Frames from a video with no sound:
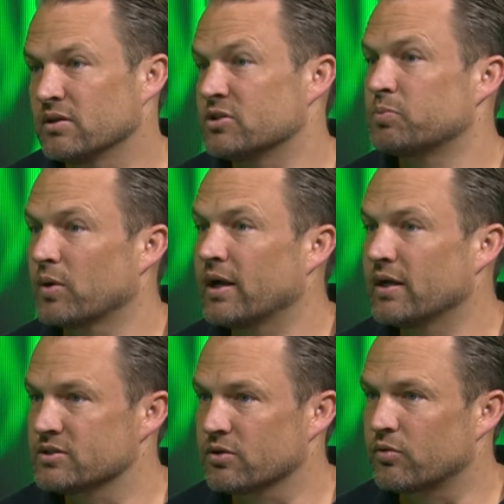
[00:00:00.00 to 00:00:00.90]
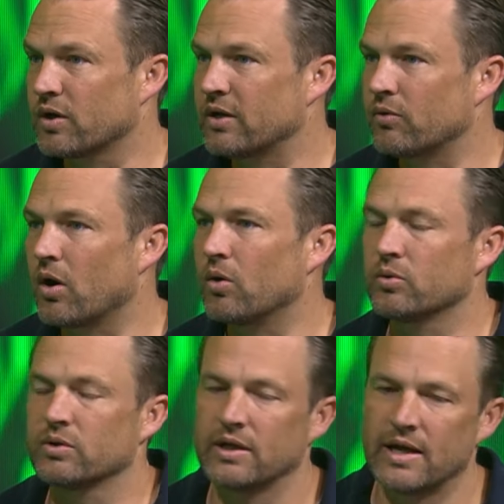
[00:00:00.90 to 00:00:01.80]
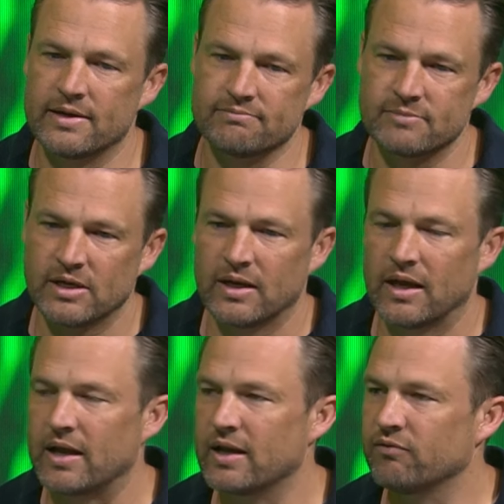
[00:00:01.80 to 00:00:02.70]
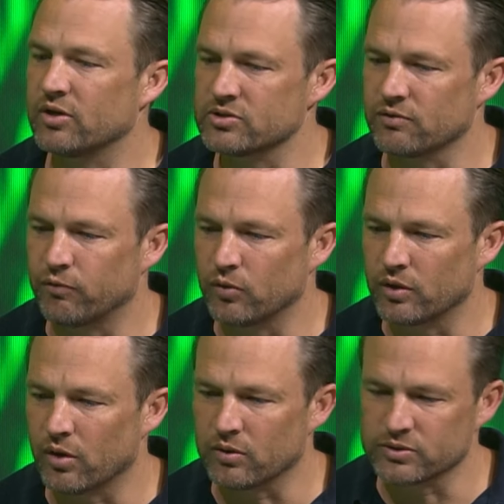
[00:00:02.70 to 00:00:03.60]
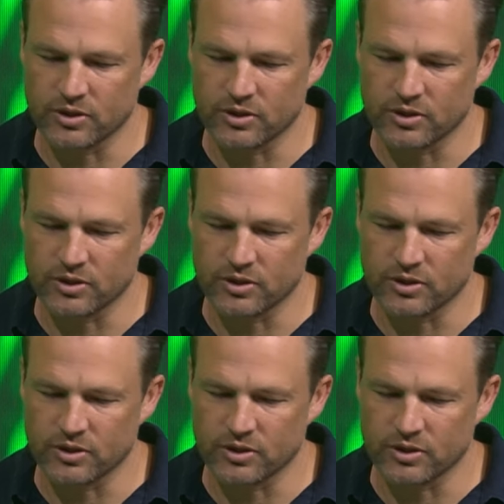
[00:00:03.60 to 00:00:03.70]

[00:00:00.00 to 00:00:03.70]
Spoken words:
spring as a 3-year-old and even as a 4-year-old.